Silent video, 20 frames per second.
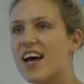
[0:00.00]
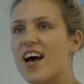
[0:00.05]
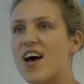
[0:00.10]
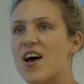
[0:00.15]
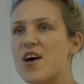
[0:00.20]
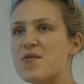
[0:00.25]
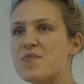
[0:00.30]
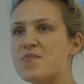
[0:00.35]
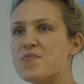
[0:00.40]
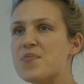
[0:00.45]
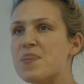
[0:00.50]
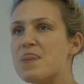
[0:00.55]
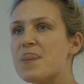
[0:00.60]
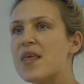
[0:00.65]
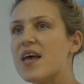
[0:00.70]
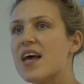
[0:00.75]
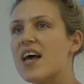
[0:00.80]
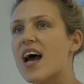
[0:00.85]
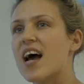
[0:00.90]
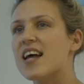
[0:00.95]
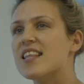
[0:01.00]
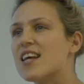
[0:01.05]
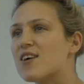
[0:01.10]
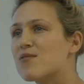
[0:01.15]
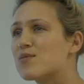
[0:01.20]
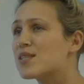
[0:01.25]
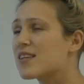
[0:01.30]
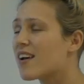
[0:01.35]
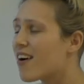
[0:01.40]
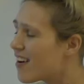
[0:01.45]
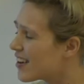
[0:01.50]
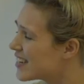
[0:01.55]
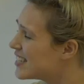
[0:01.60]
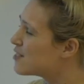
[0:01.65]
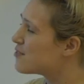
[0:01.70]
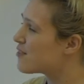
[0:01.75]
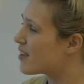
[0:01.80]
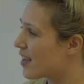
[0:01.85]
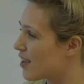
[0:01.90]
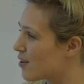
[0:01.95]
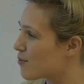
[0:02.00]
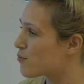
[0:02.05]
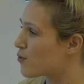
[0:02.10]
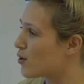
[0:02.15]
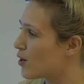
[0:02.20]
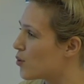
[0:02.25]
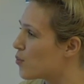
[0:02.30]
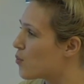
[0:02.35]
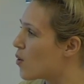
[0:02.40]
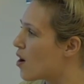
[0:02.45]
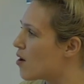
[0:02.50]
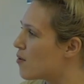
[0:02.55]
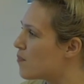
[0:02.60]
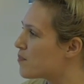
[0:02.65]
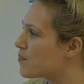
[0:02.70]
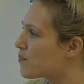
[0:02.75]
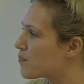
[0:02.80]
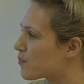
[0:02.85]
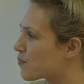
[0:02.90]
And that was kind of it for a little while.